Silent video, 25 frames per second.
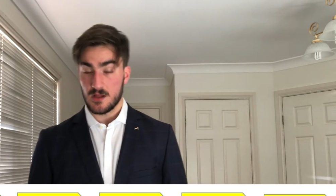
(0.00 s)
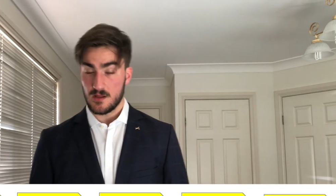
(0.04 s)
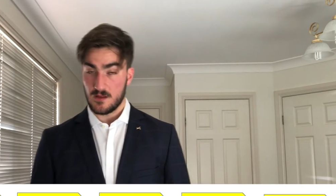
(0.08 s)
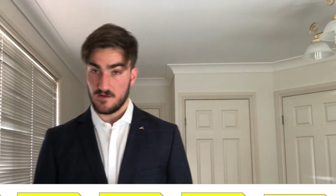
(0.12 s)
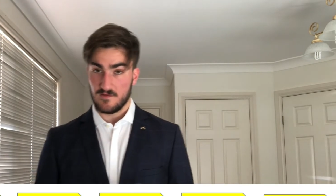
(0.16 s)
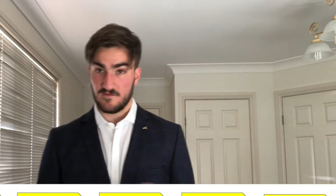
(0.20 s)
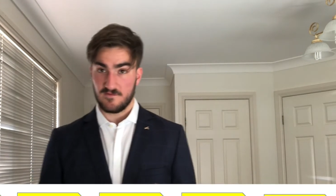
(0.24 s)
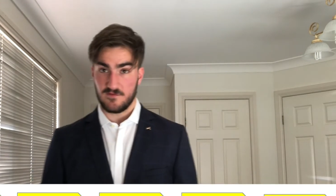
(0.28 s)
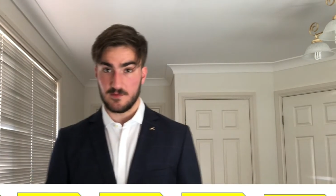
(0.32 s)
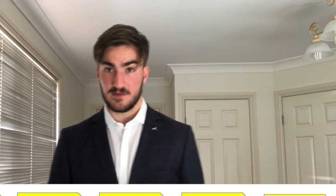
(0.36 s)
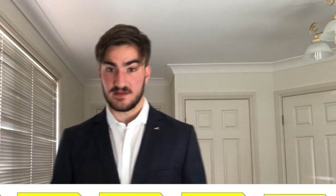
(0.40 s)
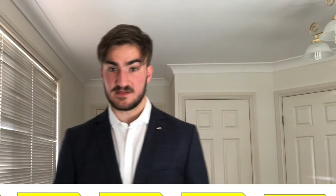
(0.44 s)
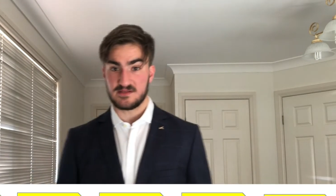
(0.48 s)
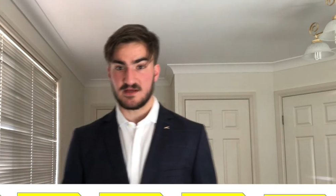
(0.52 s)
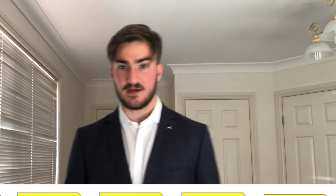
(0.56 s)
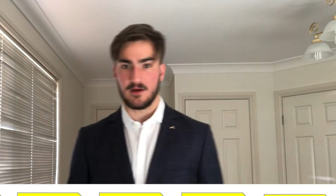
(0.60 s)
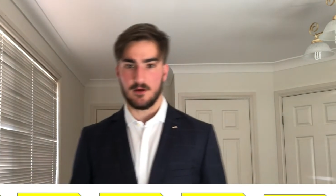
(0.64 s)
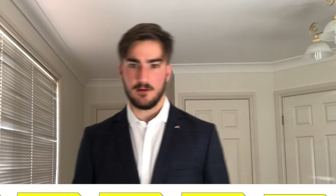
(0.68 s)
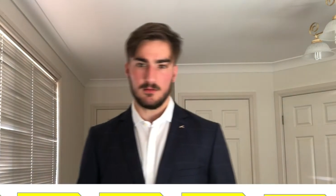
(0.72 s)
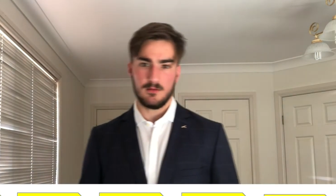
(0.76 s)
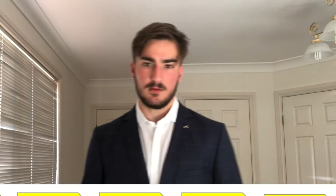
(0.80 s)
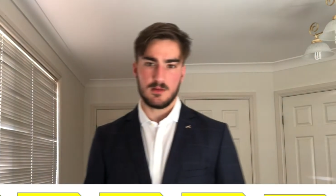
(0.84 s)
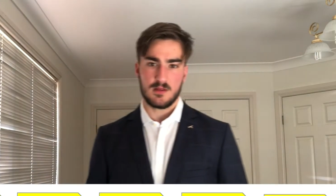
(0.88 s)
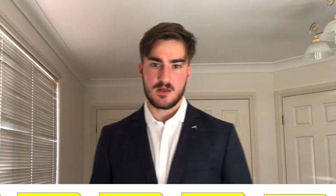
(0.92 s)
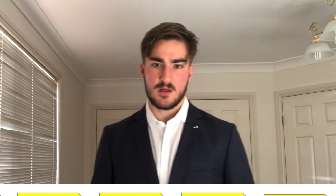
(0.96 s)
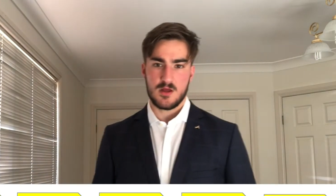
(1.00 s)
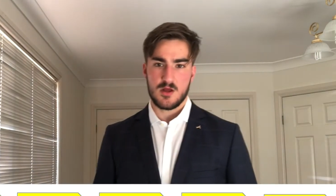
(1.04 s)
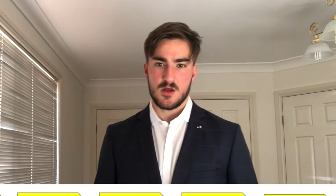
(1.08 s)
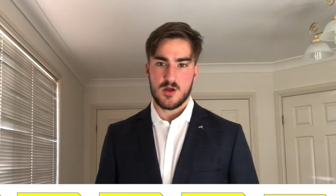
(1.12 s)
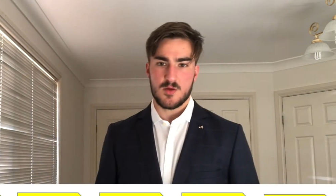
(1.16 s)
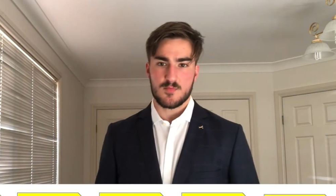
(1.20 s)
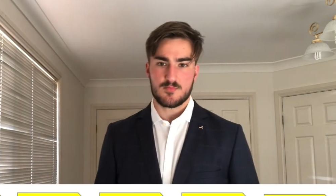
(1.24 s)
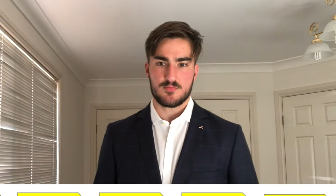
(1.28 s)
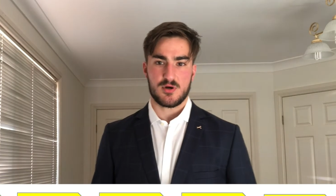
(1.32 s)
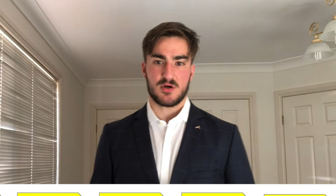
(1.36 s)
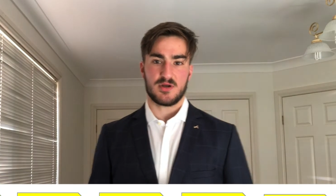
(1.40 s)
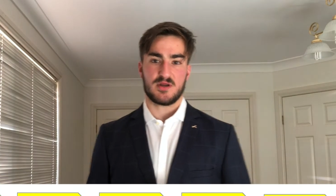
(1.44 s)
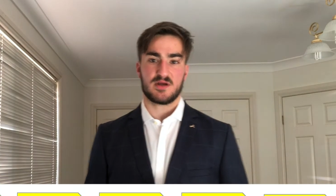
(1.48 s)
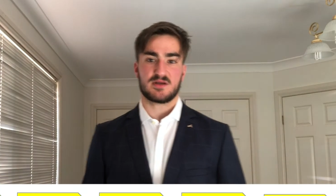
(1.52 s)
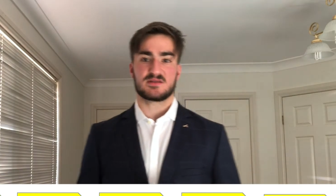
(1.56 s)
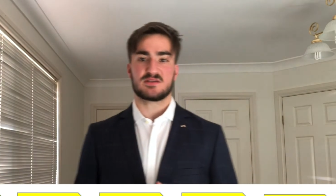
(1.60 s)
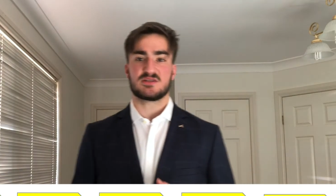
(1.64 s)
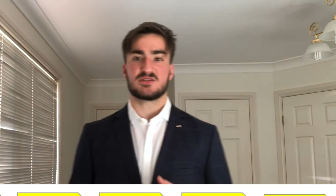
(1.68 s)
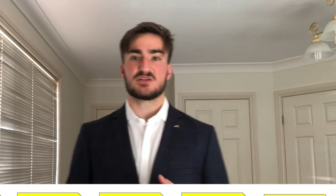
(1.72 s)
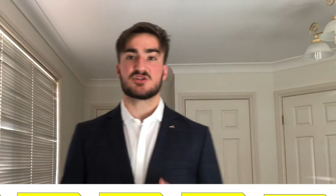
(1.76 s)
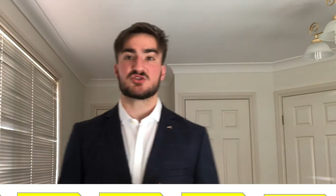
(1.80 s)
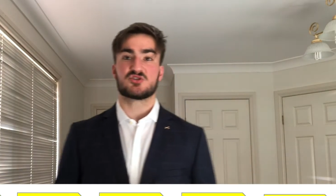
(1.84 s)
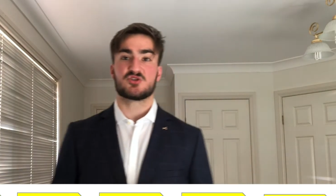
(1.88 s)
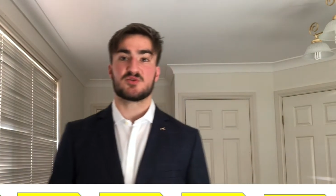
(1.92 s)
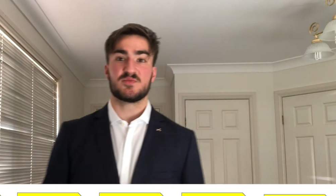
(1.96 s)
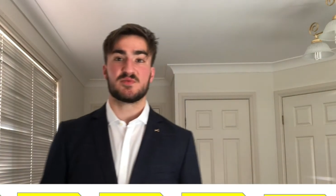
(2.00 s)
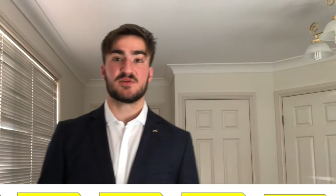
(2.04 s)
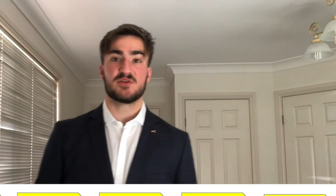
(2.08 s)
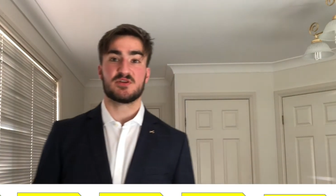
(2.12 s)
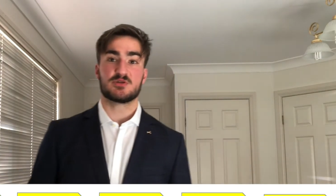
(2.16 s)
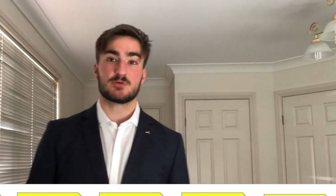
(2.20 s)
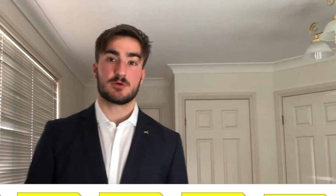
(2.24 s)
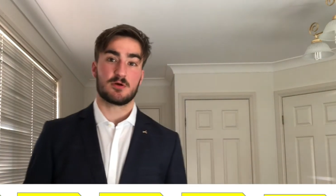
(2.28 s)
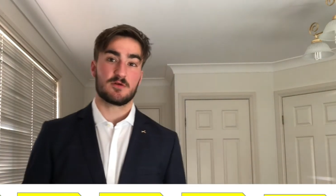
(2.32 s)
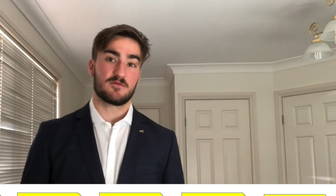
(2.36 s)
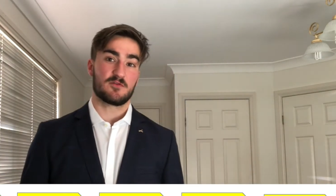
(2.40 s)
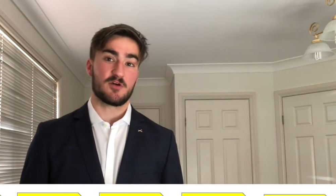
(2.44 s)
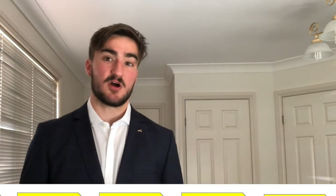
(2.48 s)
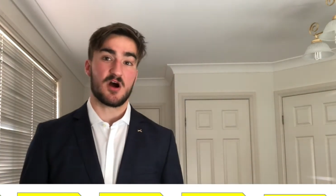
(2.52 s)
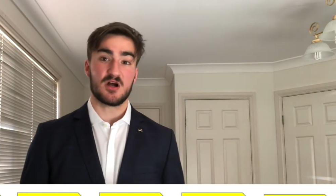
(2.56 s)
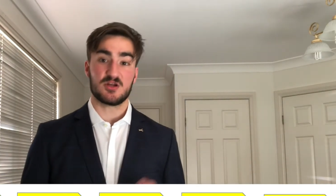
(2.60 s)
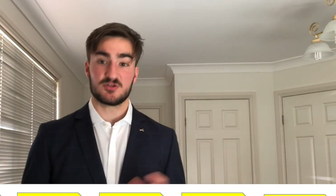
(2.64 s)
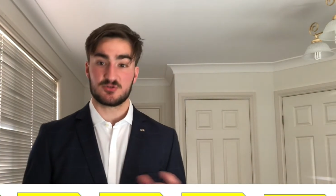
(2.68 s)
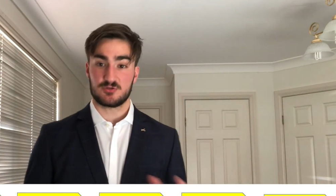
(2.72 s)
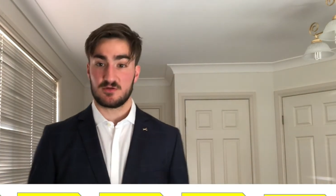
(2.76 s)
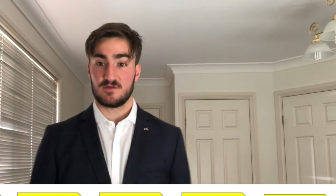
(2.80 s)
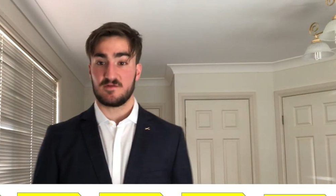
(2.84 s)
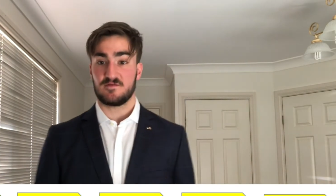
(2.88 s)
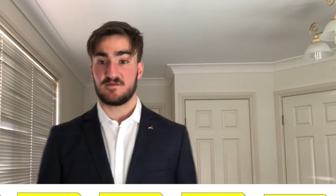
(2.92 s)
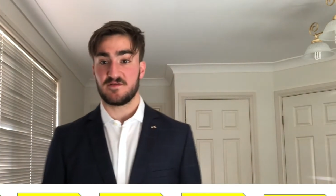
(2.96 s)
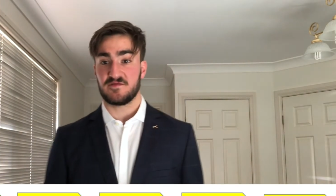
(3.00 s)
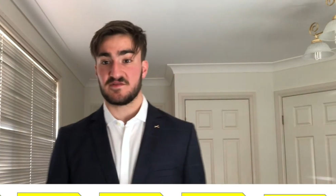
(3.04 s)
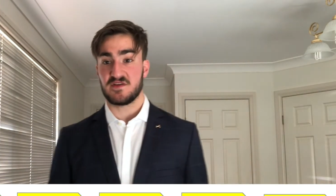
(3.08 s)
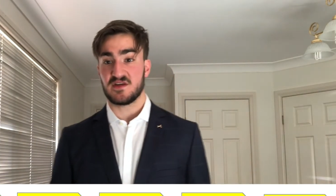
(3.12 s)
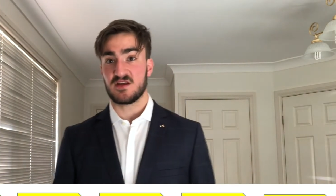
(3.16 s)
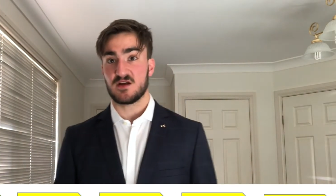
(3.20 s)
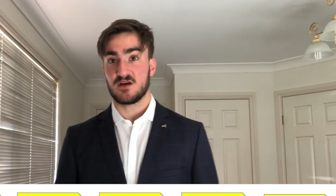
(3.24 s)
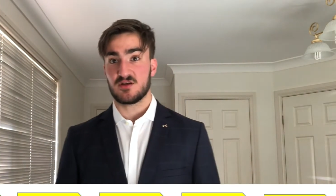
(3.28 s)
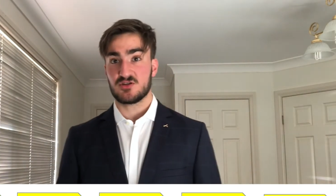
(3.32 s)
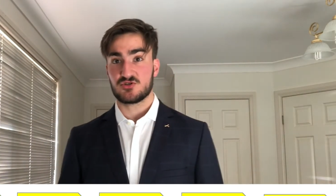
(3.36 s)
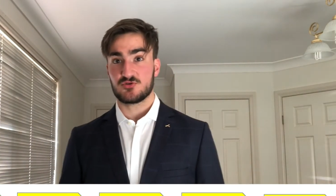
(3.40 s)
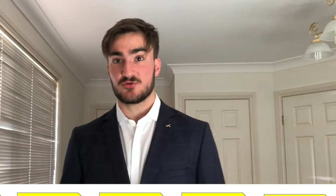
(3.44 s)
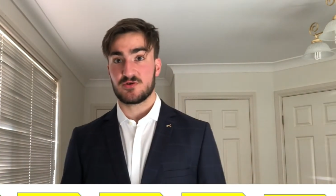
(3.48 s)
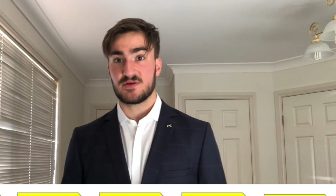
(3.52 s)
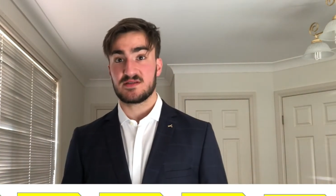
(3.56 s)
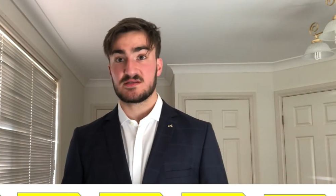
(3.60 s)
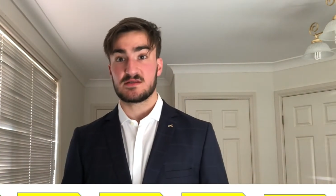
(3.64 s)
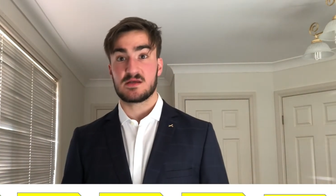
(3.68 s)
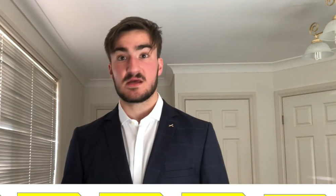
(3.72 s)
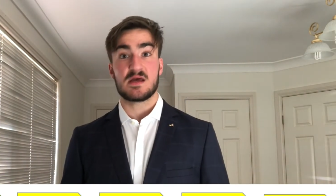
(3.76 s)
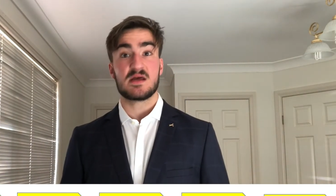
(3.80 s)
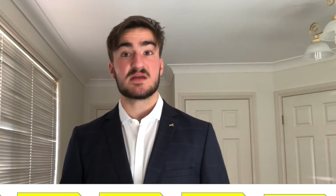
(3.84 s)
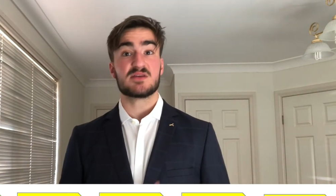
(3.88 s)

For Mattel, products are distributed to over 150 countries